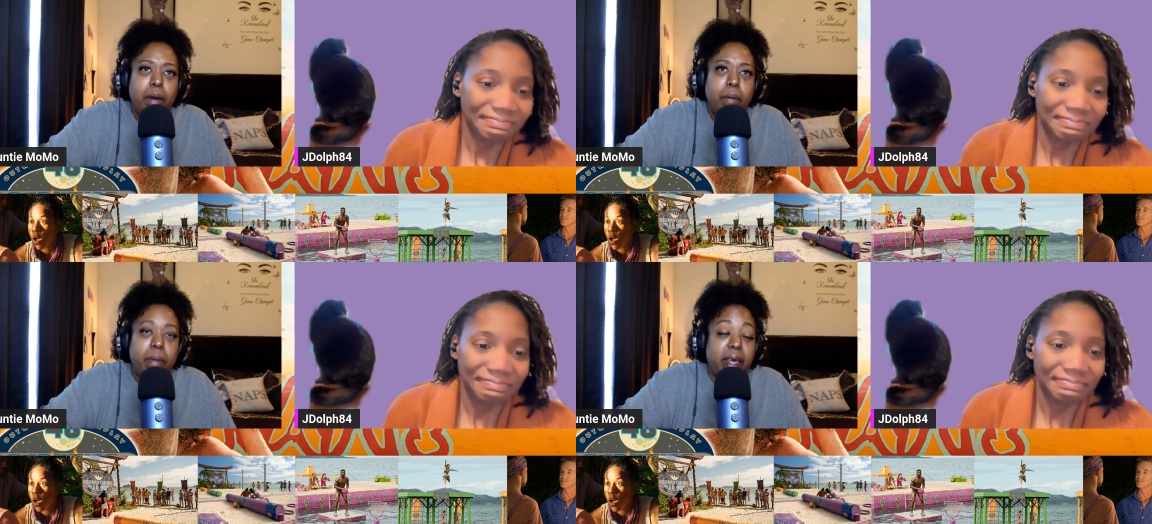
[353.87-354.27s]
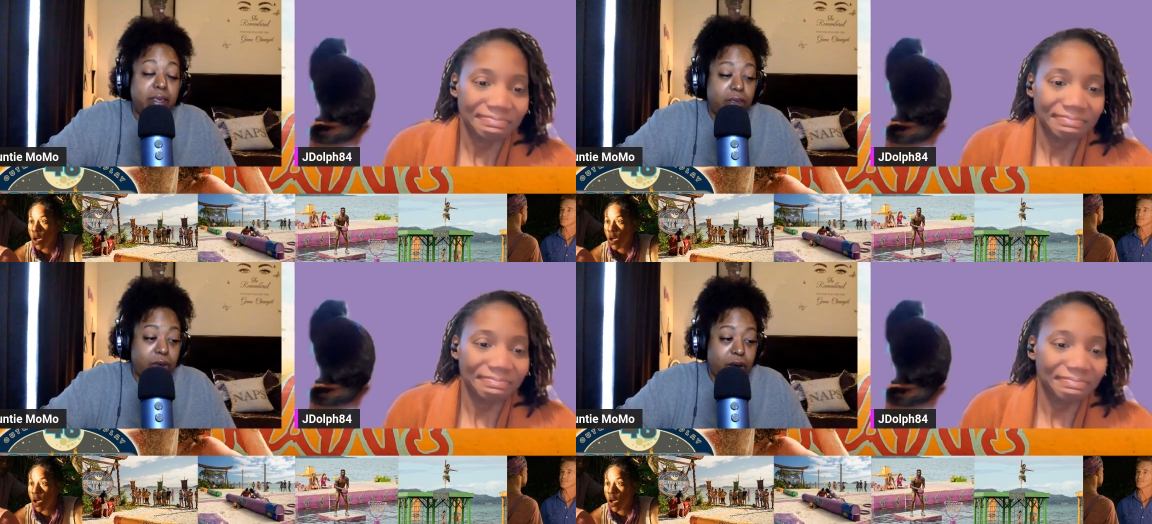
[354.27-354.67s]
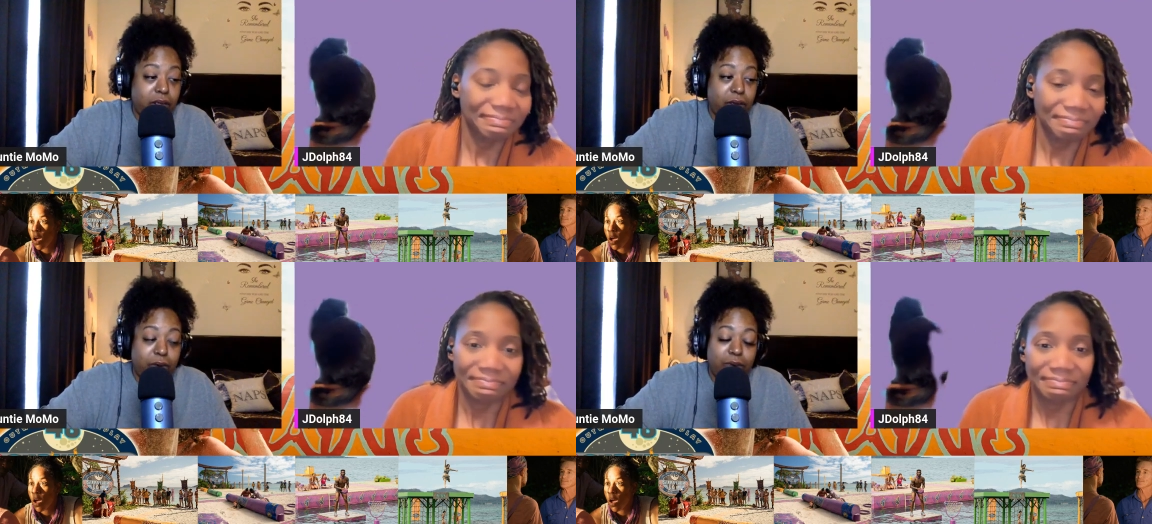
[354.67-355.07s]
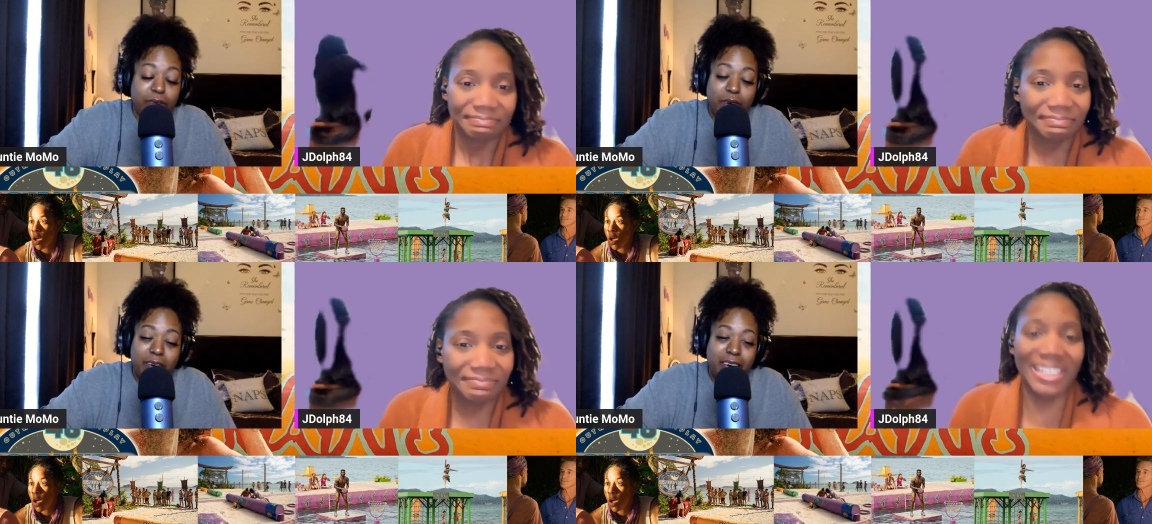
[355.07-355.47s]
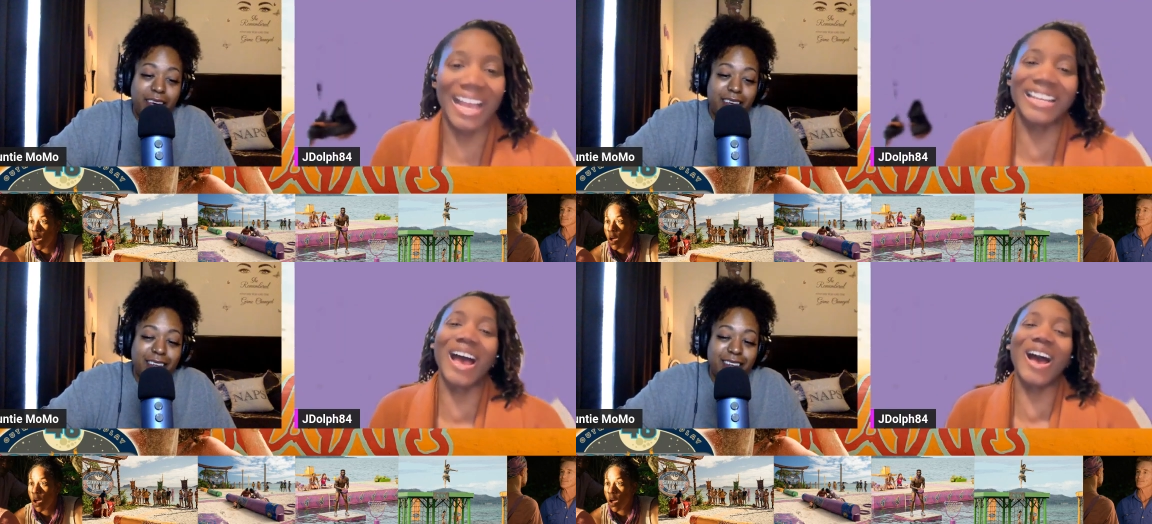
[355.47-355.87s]
Speaker 1: Bless his heart, though. You know,
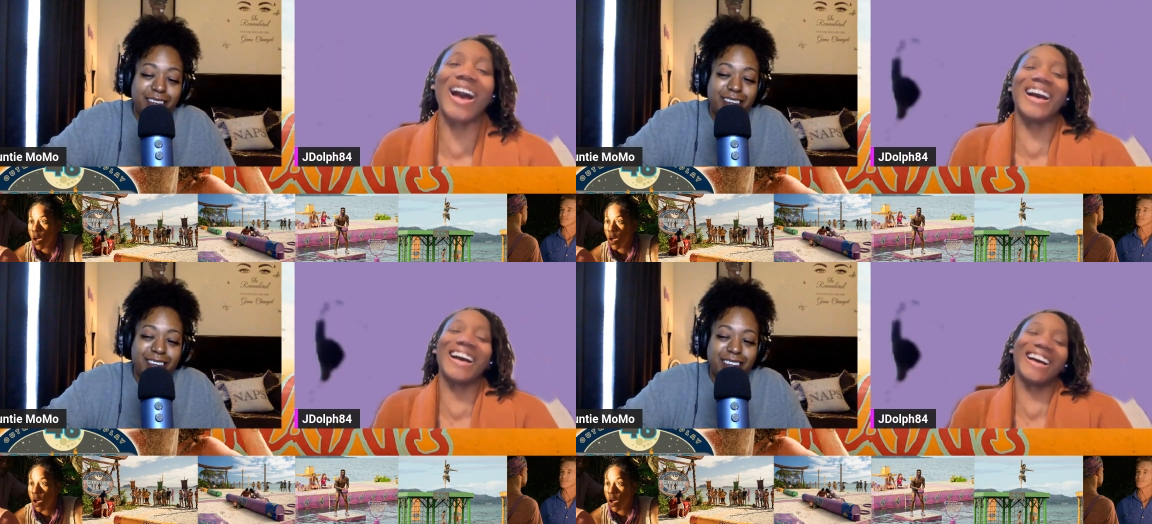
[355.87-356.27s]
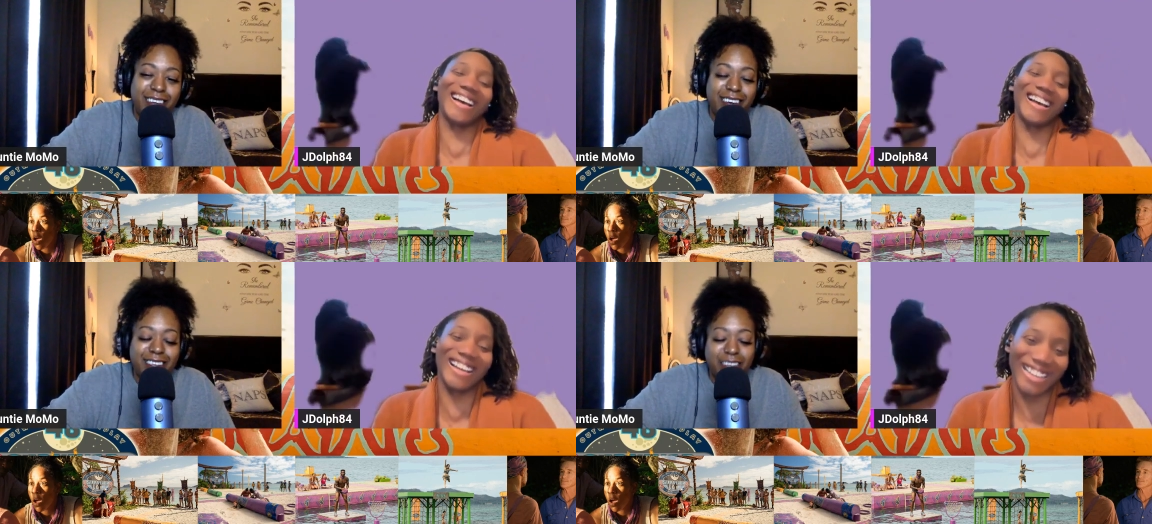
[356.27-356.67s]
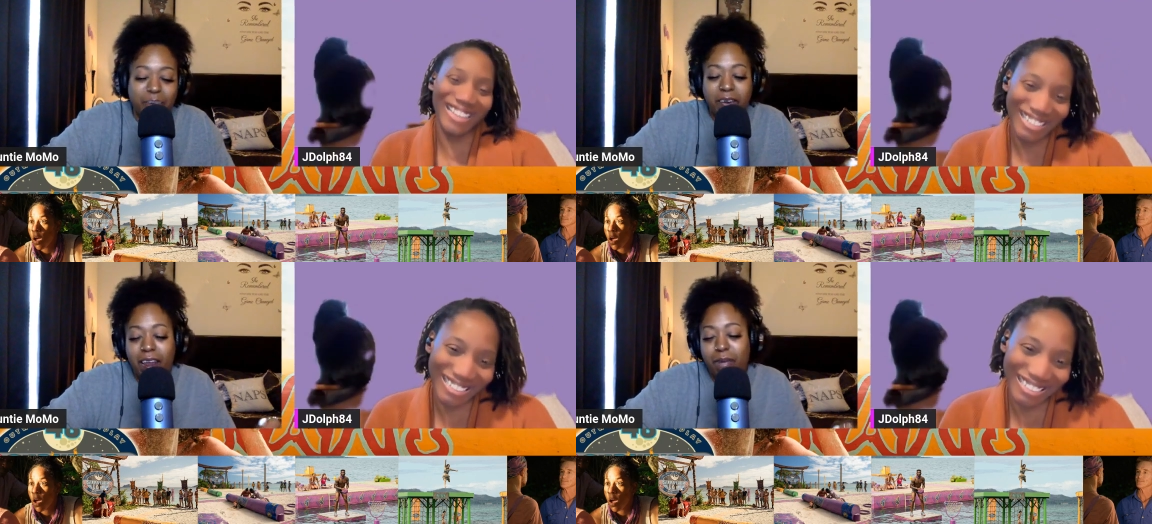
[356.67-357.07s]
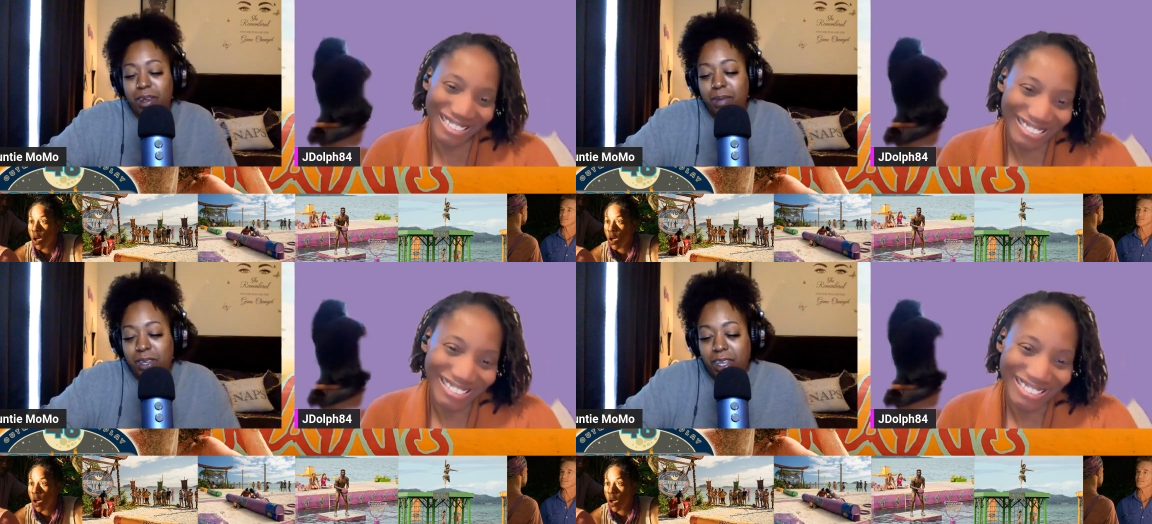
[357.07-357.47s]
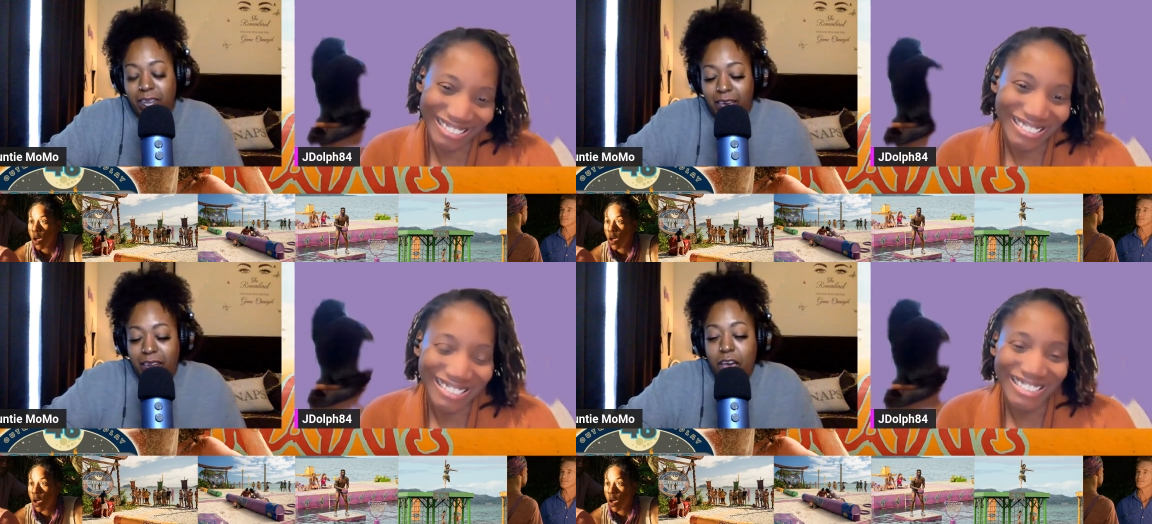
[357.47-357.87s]
hey, like I said, we got our redemption in
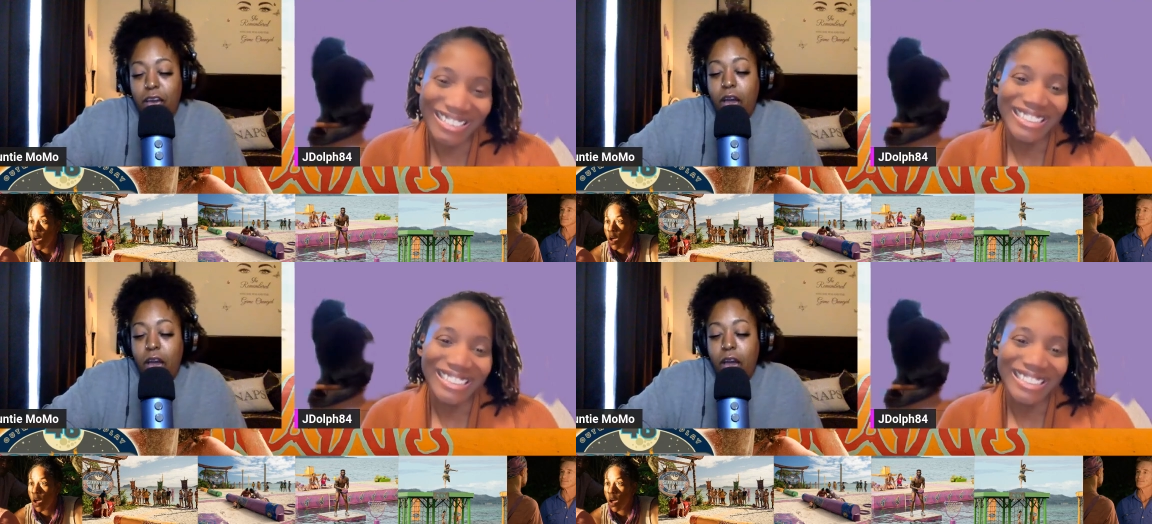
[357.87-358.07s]
the end.